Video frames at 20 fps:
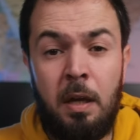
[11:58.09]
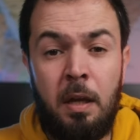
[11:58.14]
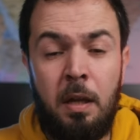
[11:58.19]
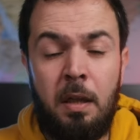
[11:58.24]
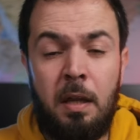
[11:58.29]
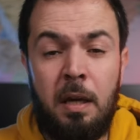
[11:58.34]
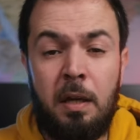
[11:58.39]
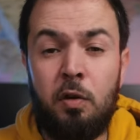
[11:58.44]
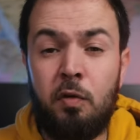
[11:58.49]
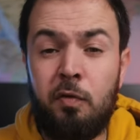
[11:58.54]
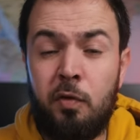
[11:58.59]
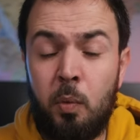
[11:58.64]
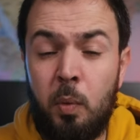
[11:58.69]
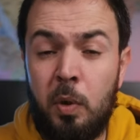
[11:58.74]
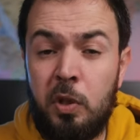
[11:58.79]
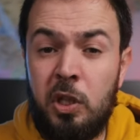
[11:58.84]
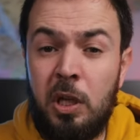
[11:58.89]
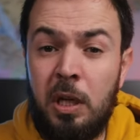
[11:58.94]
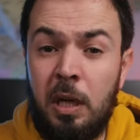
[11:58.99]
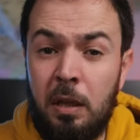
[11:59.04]
Thank you for
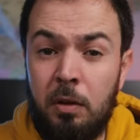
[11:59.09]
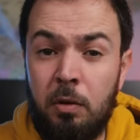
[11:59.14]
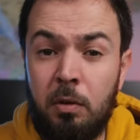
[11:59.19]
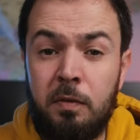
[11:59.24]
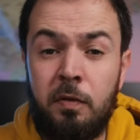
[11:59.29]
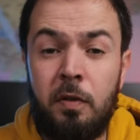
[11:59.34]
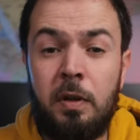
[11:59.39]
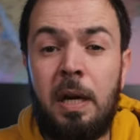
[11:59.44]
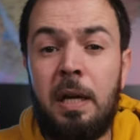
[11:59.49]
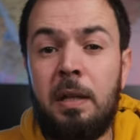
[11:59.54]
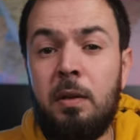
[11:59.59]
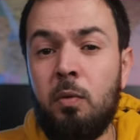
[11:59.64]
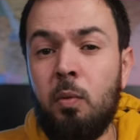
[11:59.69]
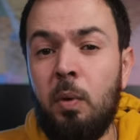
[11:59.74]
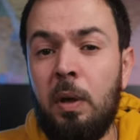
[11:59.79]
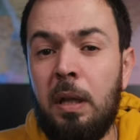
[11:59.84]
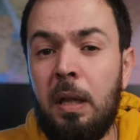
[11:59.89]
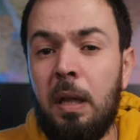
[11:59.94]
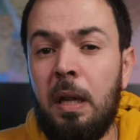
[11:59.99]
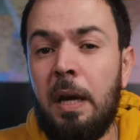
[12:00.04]
watching, and don't forget to
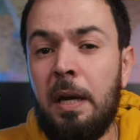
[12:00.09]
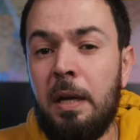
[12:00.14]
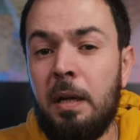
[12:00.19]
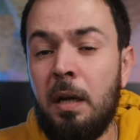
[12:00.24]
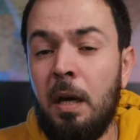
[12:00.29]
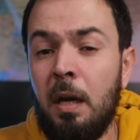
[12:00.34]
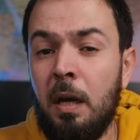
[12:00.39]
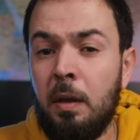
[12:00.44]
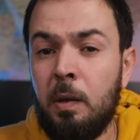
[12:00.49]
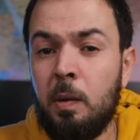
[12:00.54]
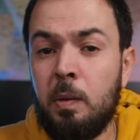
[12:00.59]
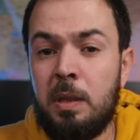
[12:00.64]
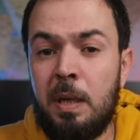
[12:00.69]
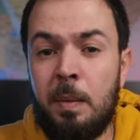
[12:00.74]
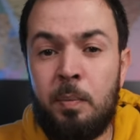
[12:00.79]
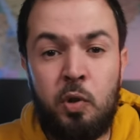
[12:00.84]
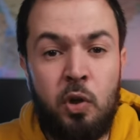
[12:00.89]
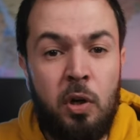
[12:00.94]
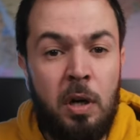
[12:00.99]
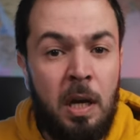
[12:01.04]
hit like, to
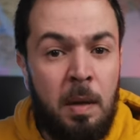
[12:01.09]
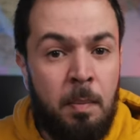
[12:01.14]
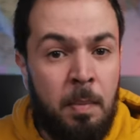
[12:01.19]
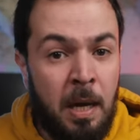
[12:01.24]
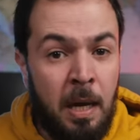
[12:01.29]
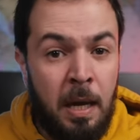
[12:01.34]
subscribe,